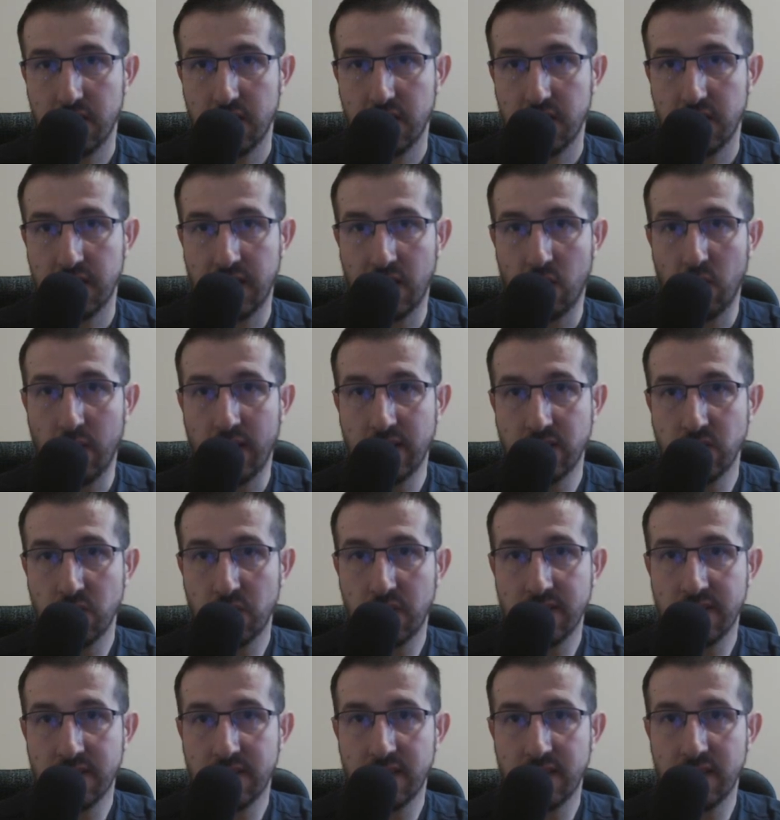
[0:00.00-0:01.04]
Now, as you
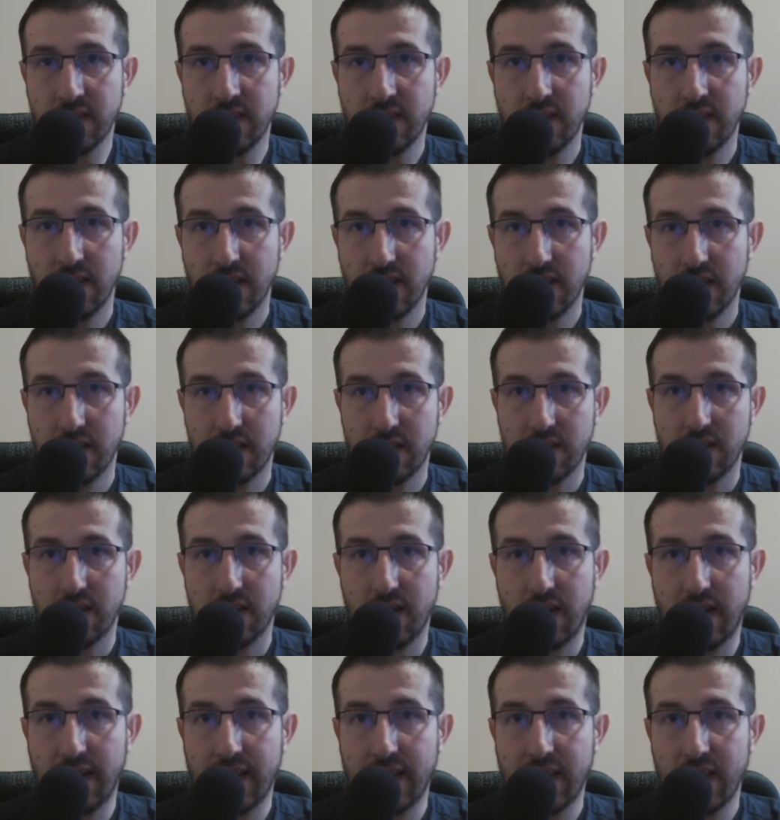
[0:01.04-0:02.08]
can see,
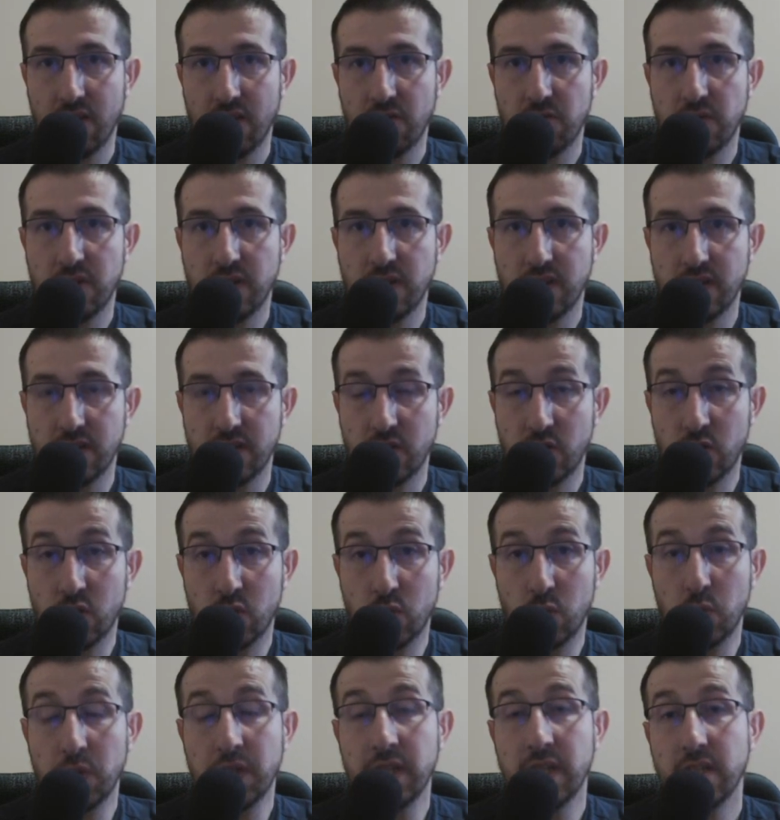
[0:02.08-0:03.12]
I have
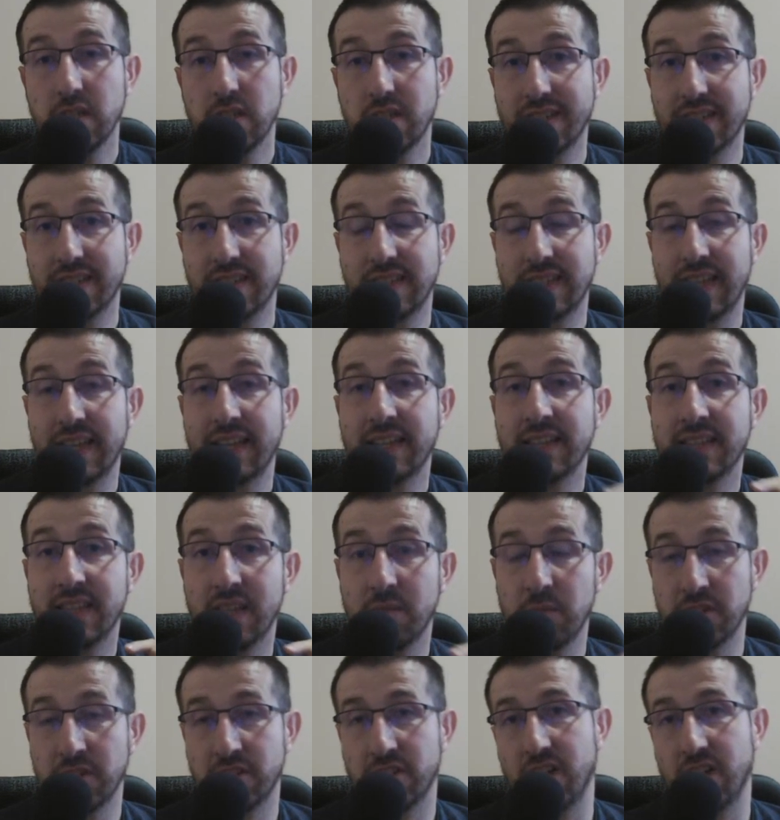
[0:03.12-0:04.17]
3 sustained
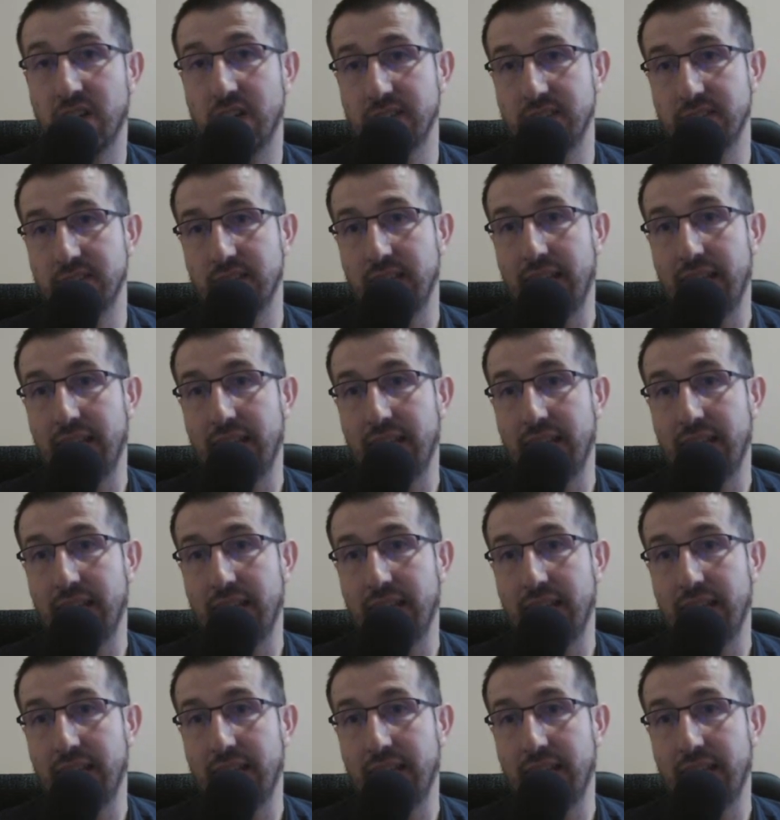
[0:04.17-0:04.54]
damage cuts.